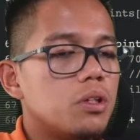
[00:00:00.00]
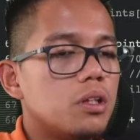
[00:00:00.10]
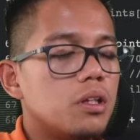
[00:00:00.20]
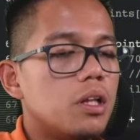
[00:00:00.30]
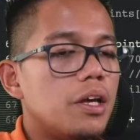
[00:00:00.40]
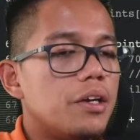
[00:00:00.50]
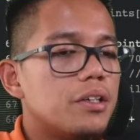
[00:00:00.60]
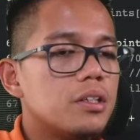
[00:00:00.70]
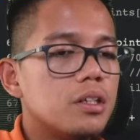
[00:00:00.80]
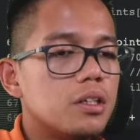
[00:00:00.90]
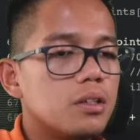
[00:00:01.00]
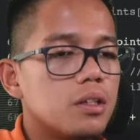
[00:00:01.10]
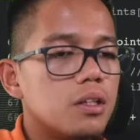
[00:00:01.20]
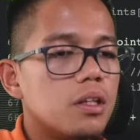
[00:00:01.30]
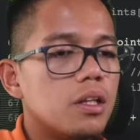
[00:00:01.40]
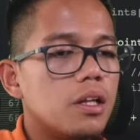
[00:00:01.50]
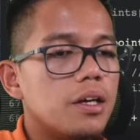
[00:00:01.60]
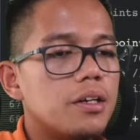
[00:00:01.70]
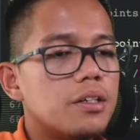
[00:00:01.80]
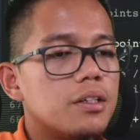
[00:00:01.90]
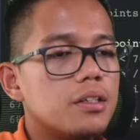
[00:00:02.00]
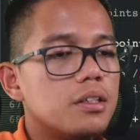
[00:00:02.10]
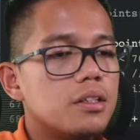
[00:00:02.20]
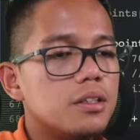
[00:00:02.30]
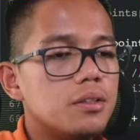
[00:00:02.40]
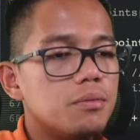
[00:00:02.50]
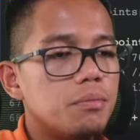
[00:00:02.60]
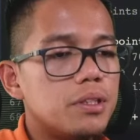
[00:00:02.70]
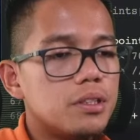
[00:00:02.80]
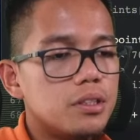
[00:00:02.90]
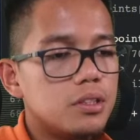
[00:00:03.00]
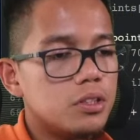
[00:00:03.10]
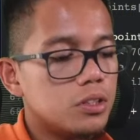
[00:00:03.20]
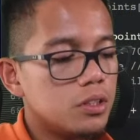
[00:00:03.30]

letter letter in message,